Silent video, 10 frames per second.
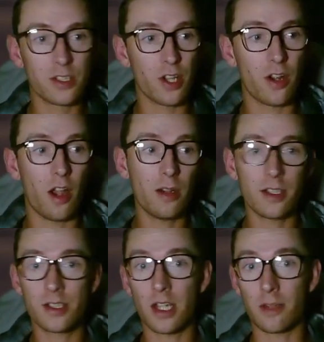I'm going to
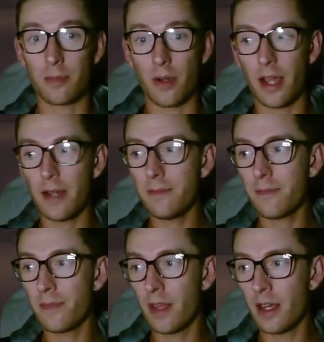say goodbye.
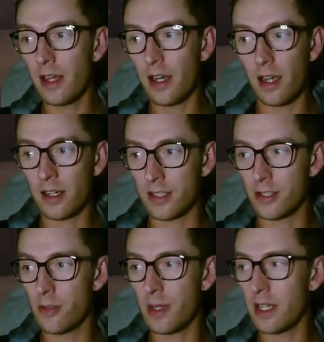I'm going to zoom
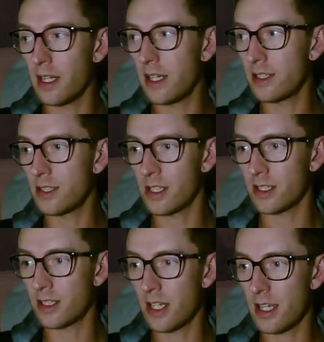in here so you can
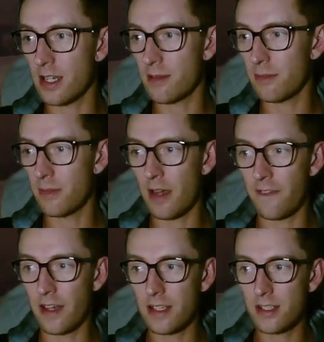see my
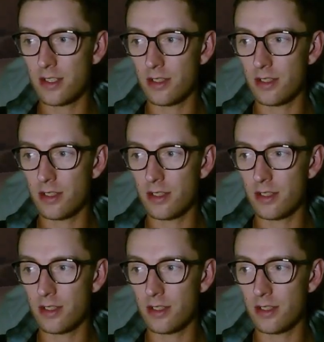face.